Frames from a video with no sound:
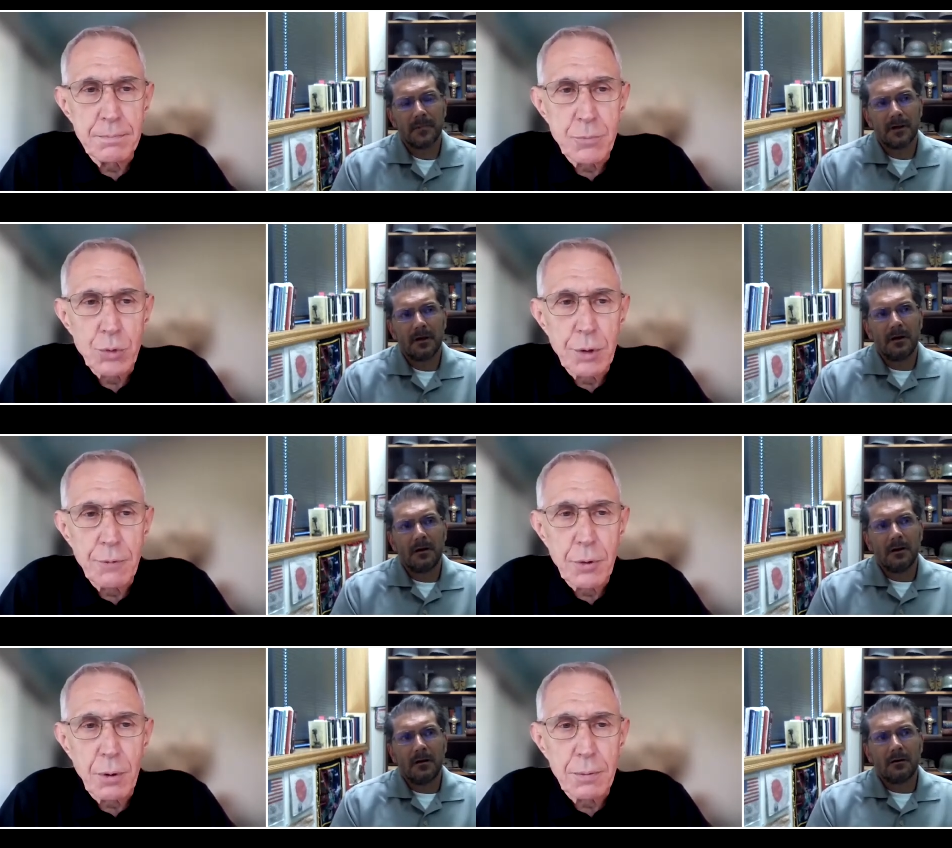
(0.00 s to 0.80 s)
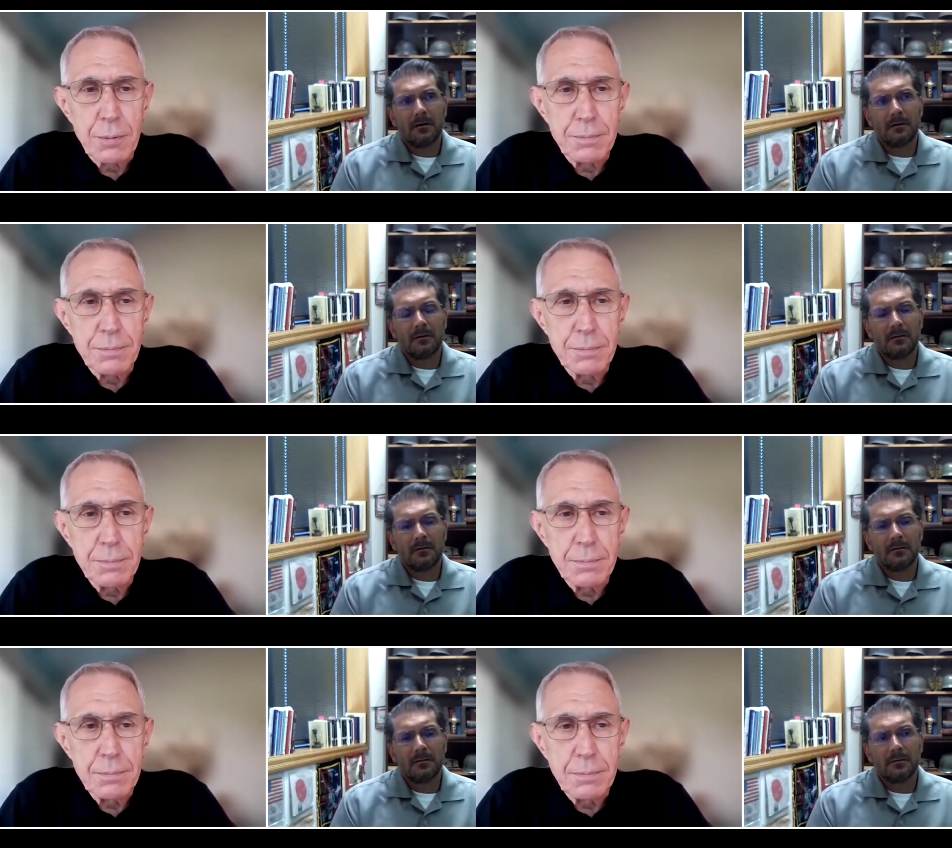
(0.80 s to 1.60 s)
Speaker 1: most difficult.
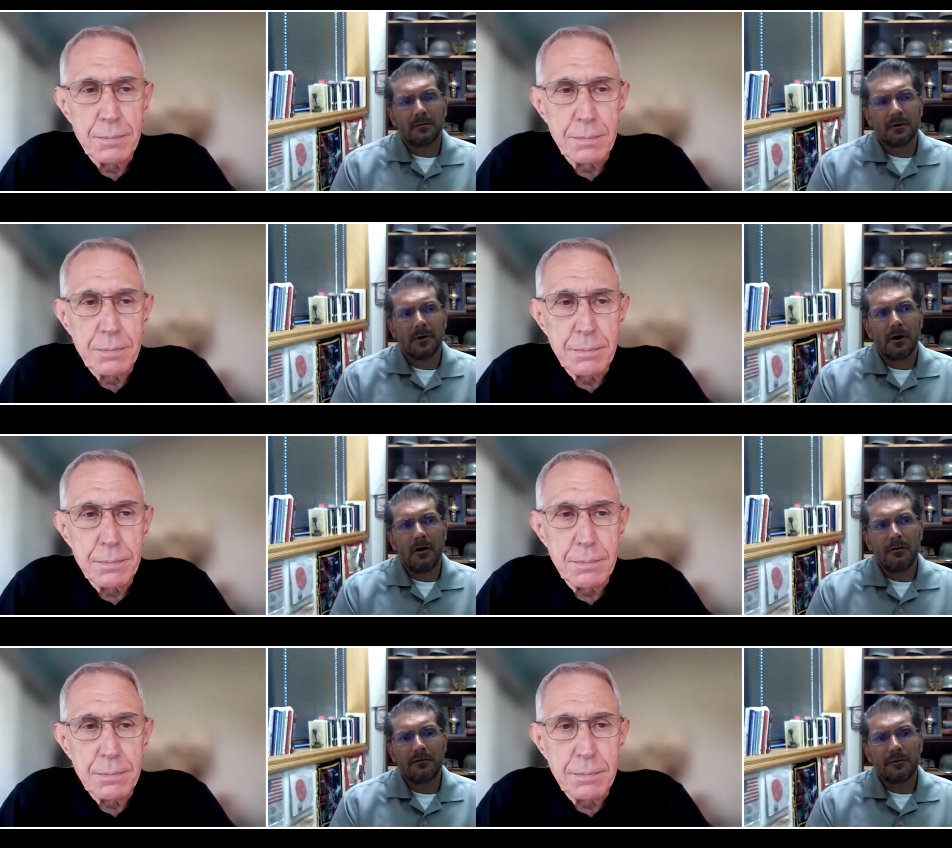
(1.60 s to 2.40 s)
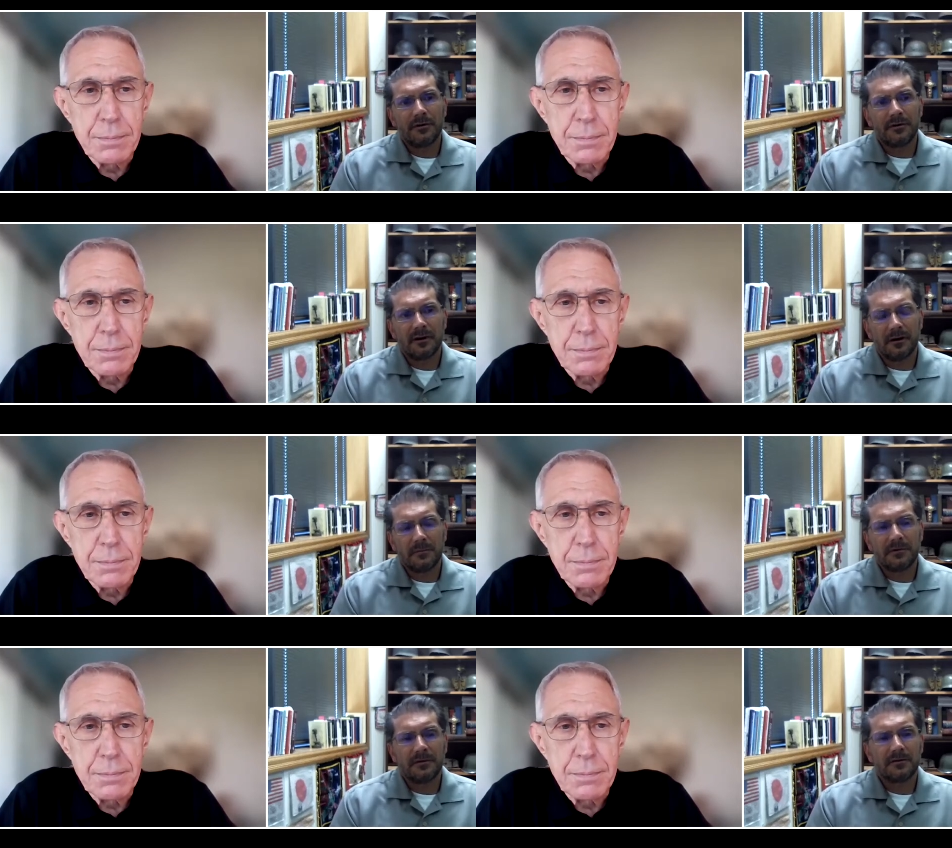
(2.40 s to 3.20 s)
Speaker 2: All three
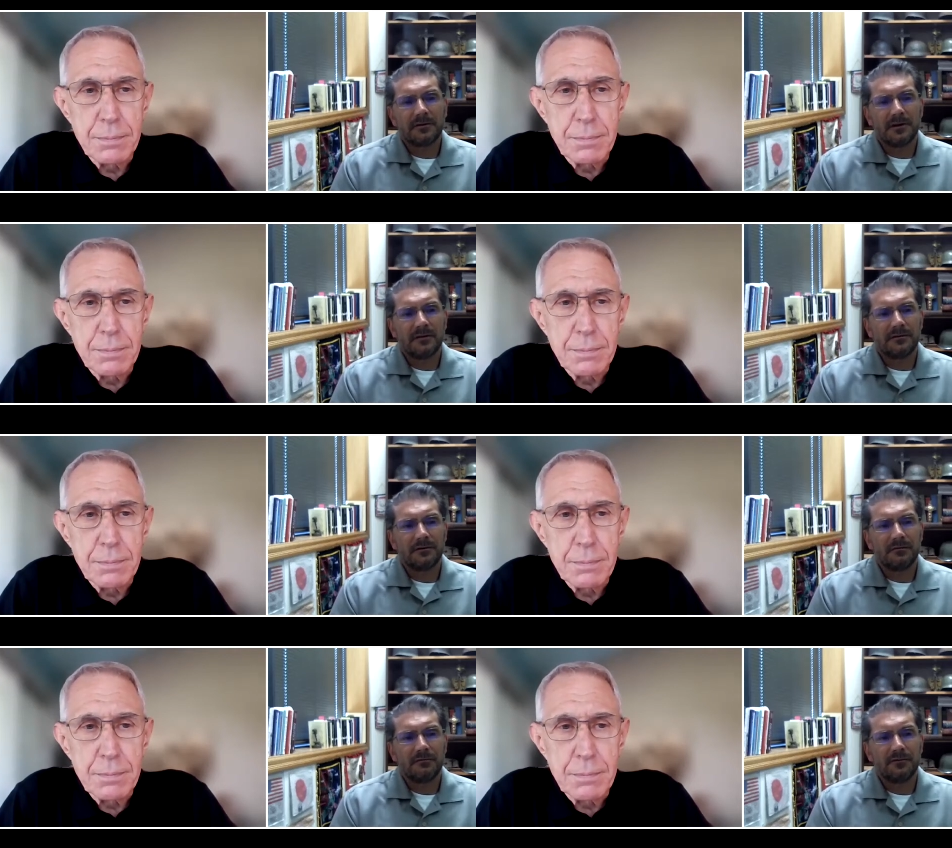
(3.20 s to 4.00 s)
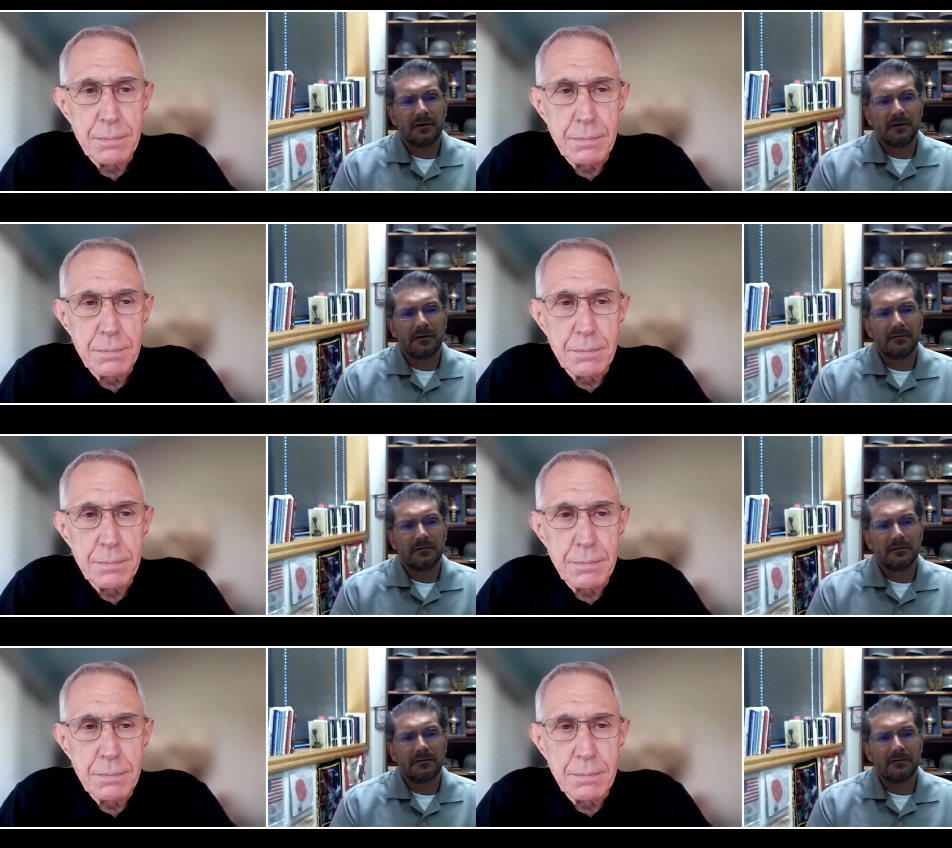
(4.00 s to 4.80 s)
times in this case, you find
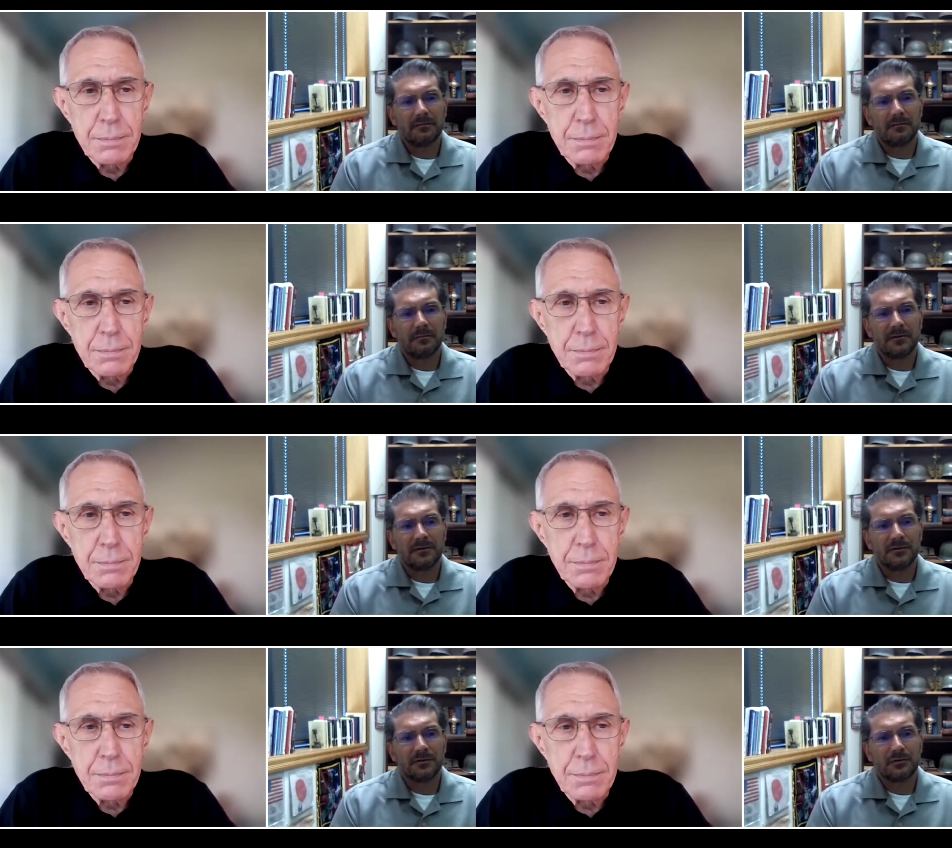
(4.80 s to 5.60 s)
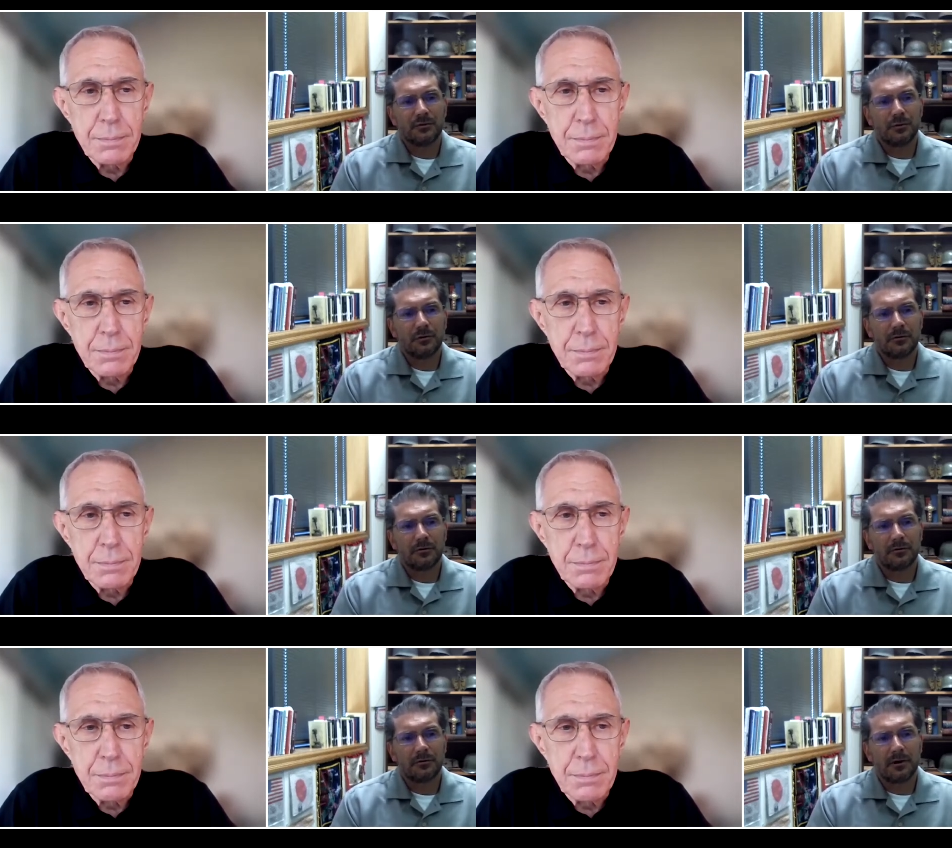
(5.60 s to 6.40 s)
Missus
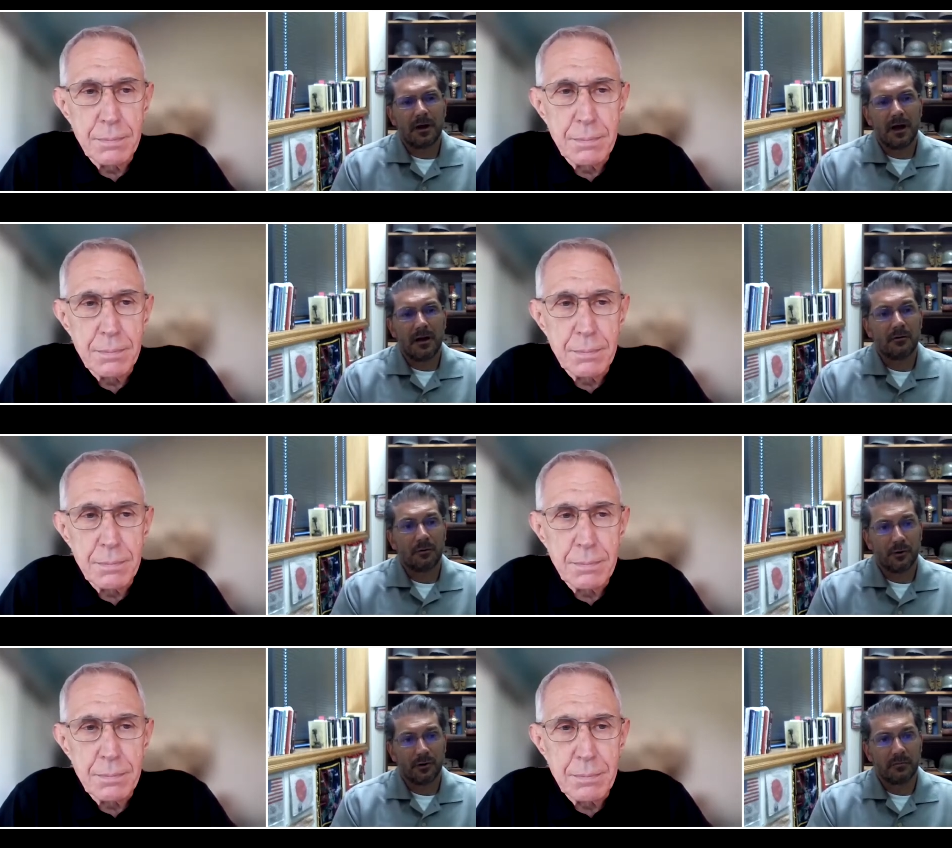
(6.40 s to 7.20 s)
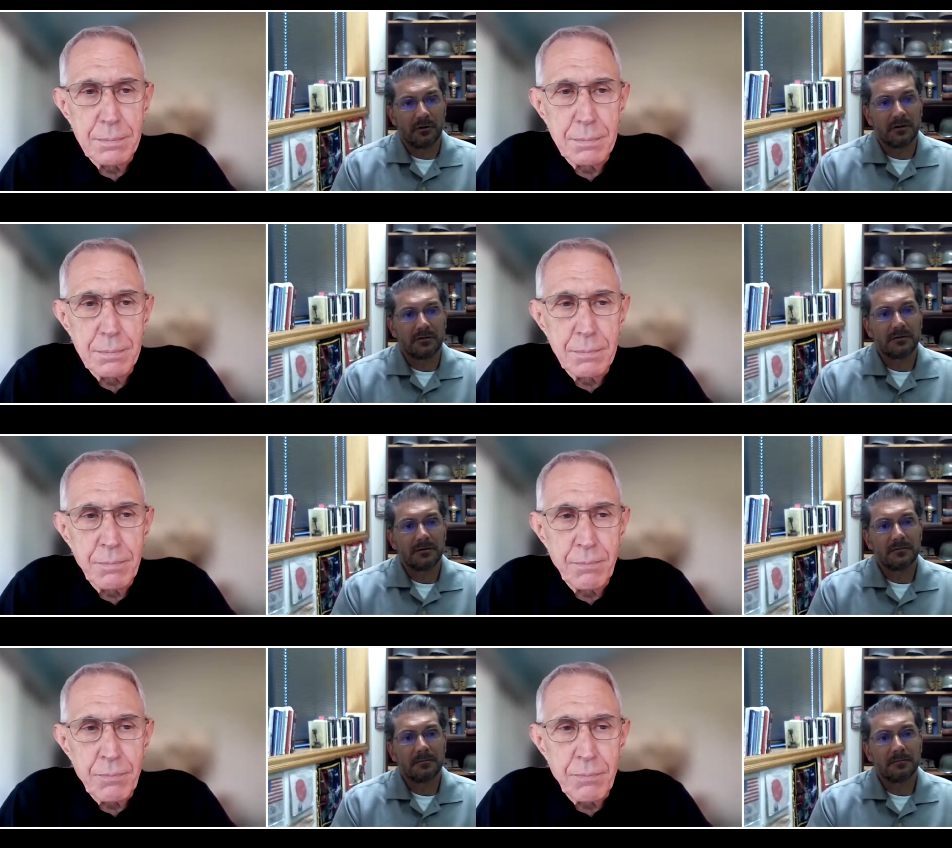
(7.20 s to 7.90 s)
Tuller at her workplace.